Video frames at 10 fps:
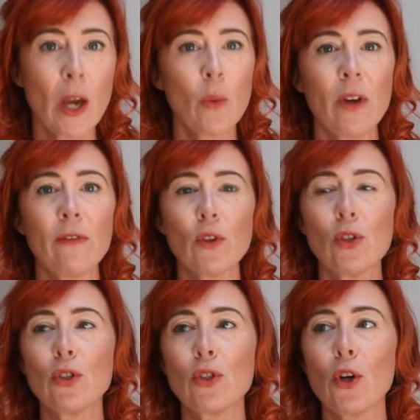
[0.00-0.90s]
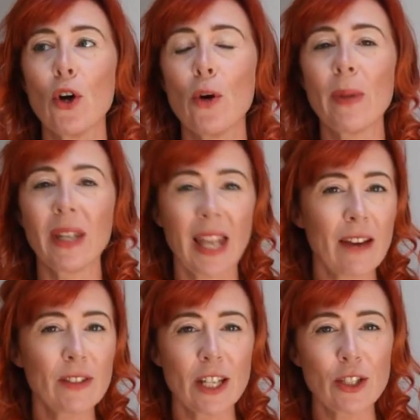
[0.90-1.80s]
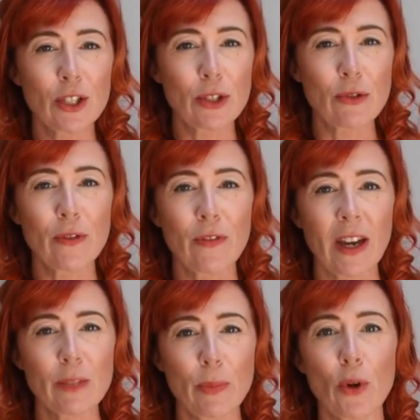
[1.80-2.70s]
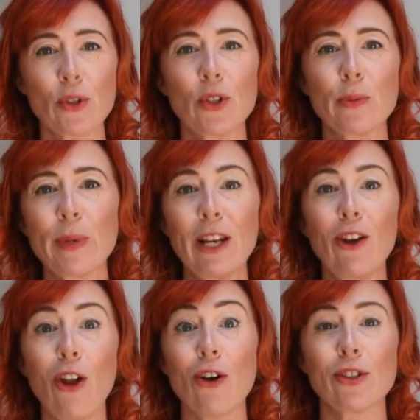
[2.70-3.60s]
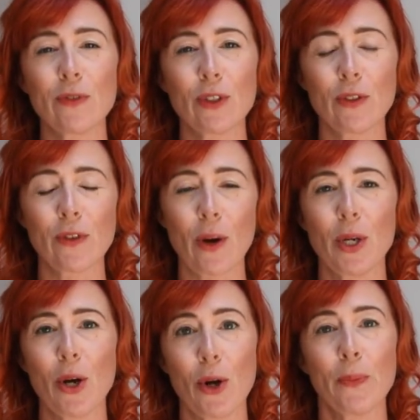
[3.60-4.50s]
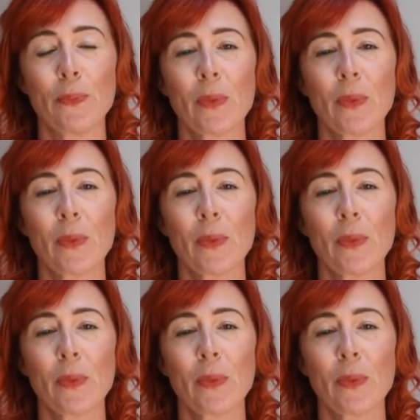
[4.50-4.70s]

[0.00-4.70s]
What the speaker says: We've done some live sessions through Facebook, so there's been lots of stuff going on.